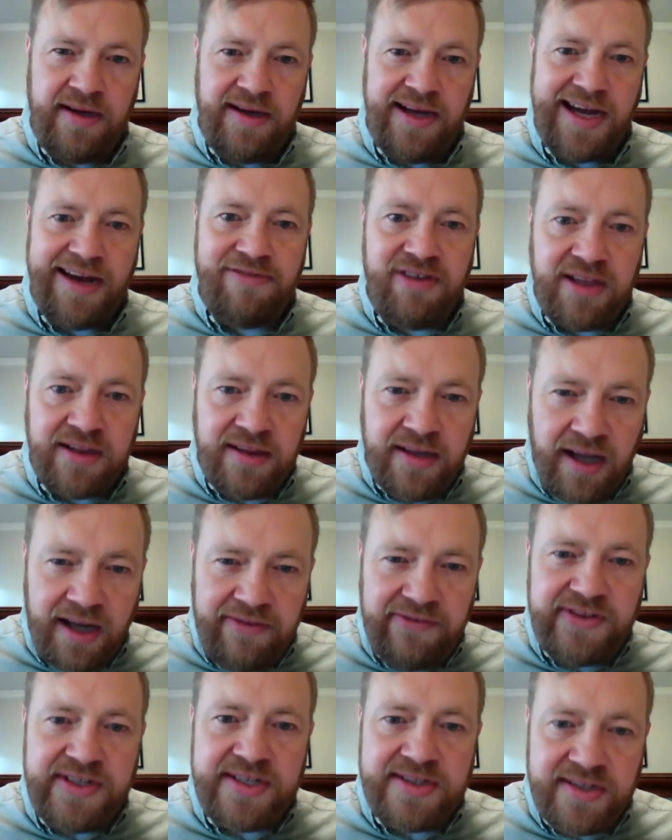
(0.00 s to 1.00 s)
Having
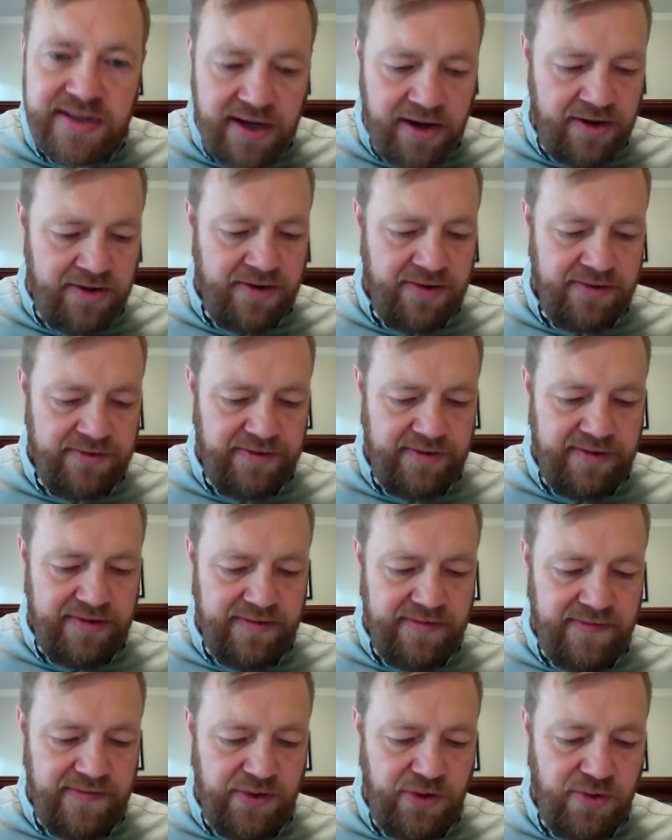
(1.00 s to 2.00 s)
loved his own
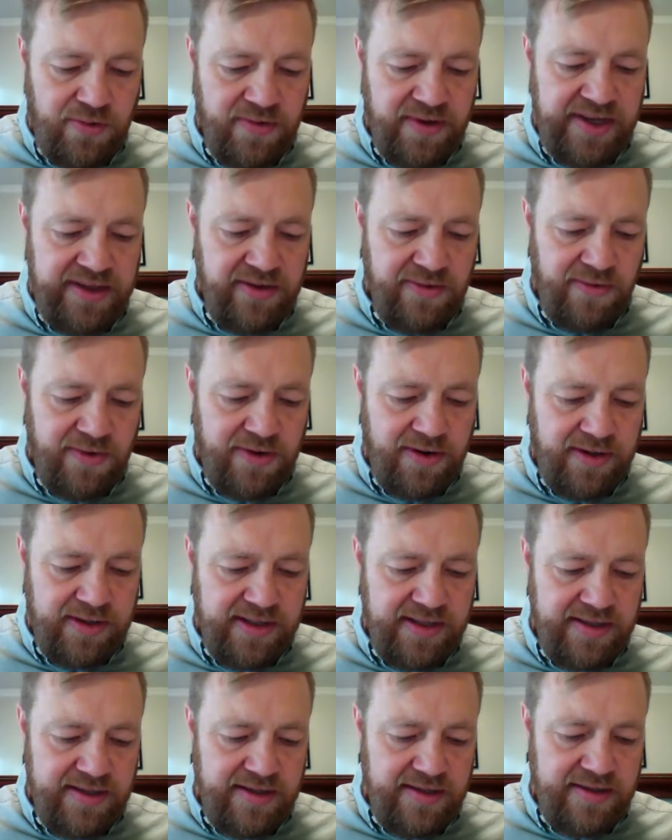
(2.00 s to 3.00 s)
who were in the world,
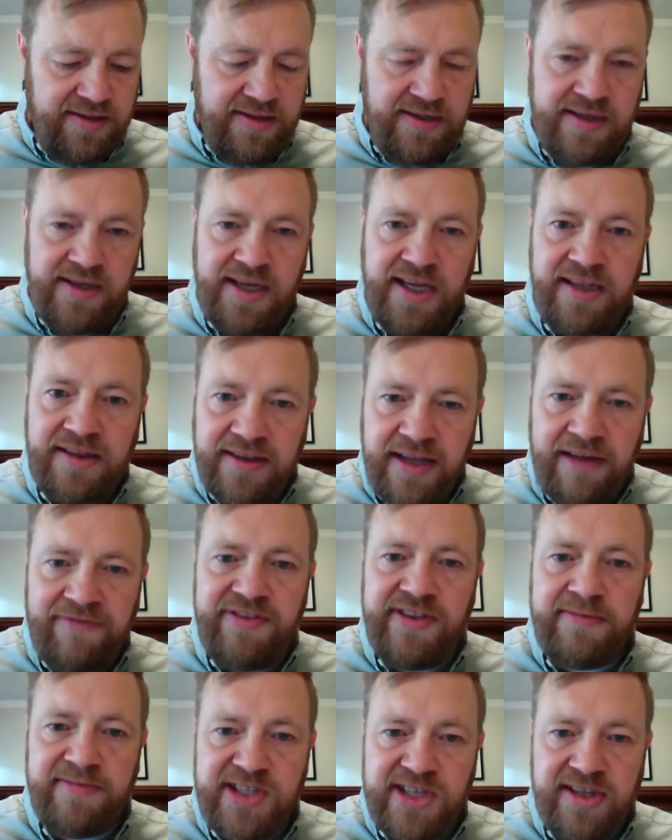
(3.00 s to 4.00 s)
he loved
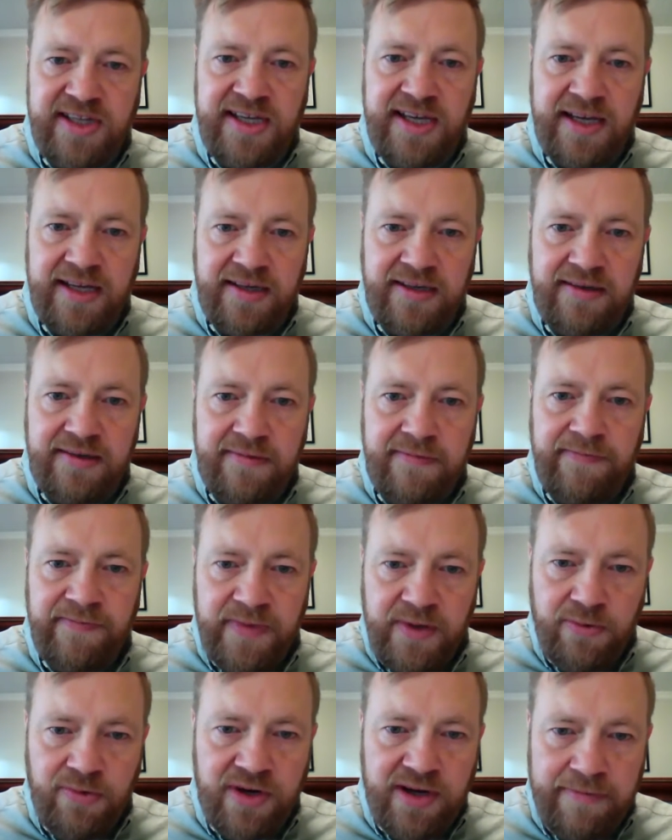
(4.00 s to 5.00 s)
them to the end.
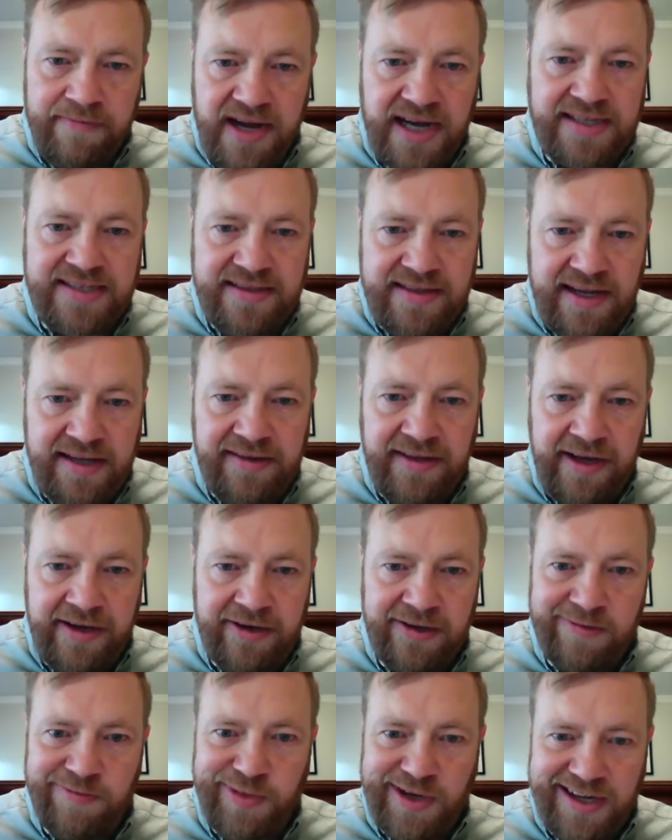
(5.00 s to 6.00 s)
We'll come back to that
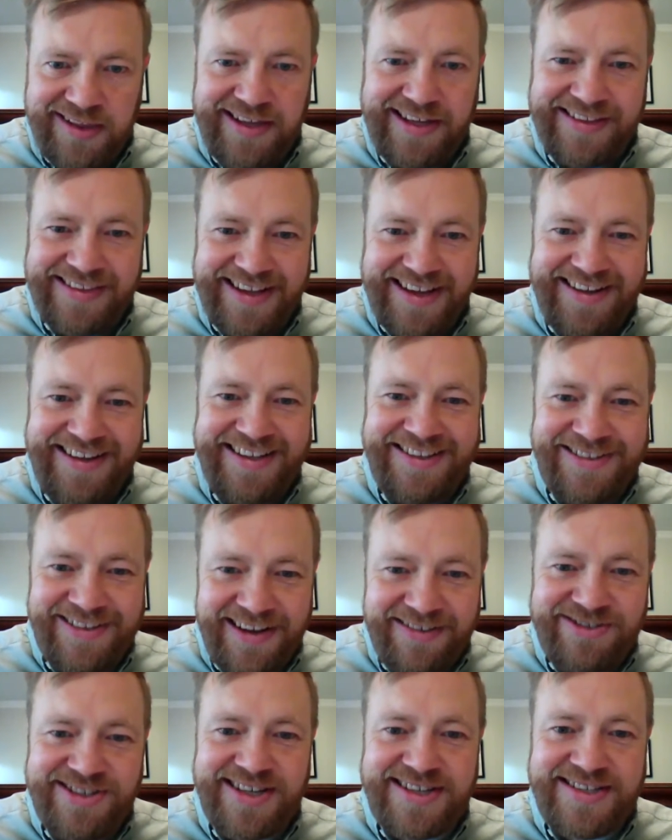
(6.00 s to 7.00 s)
later, but I like that. He
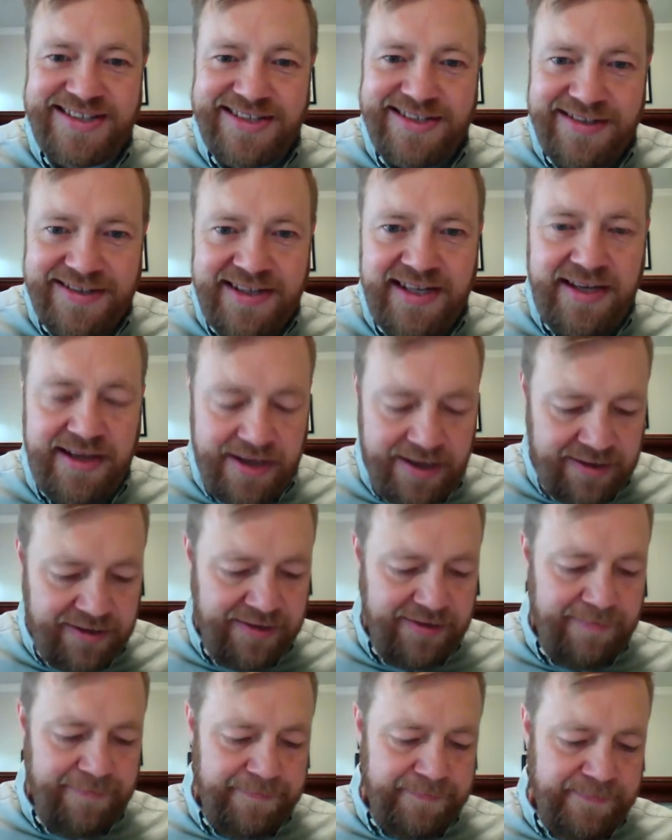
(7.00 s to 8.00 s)
loves us to the end.
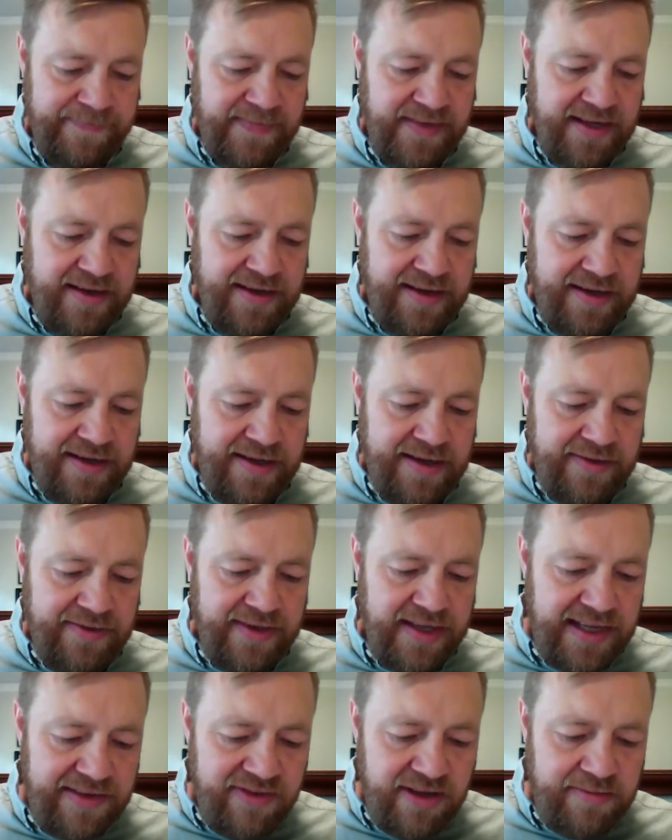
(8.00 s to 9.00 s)
The
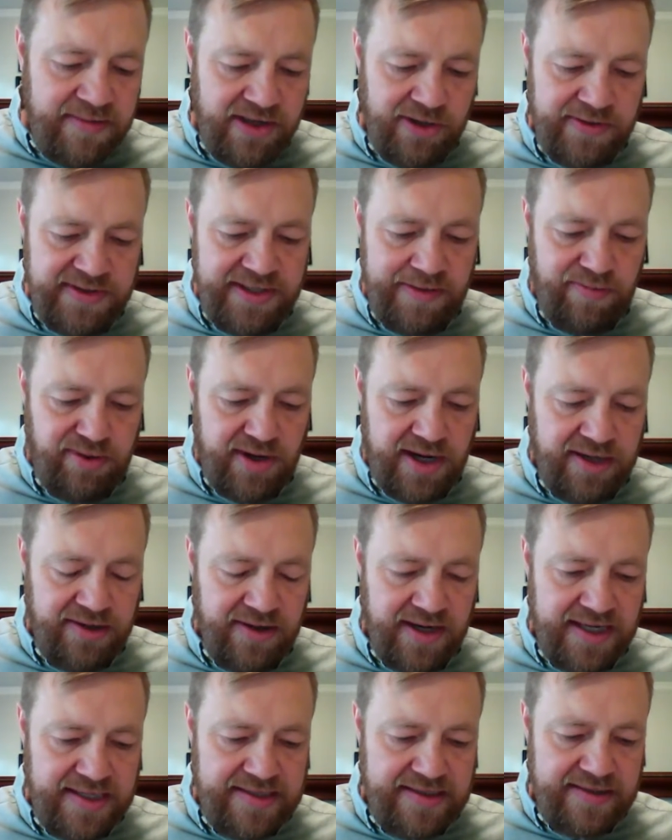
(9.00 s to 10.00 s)
evening meal was in
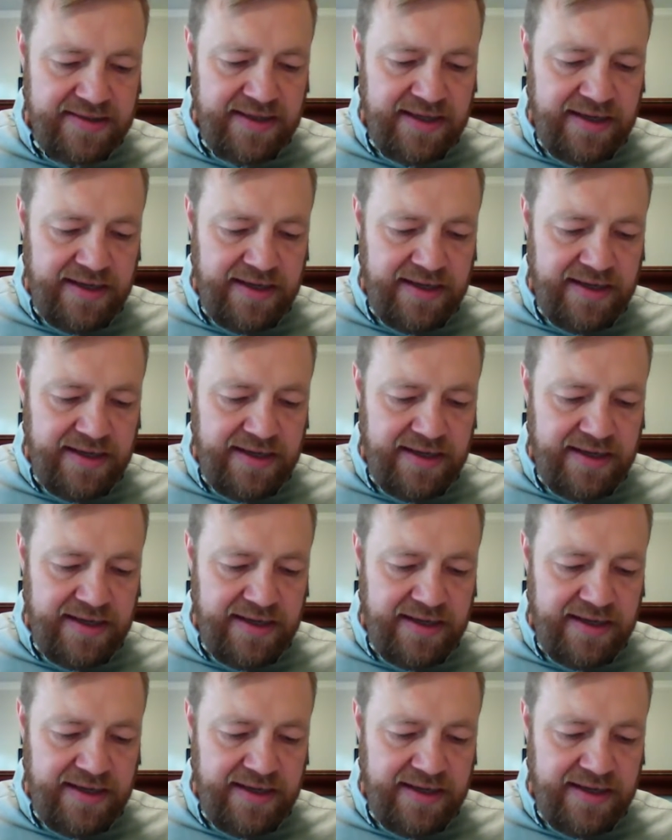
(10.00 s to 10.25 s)
progress,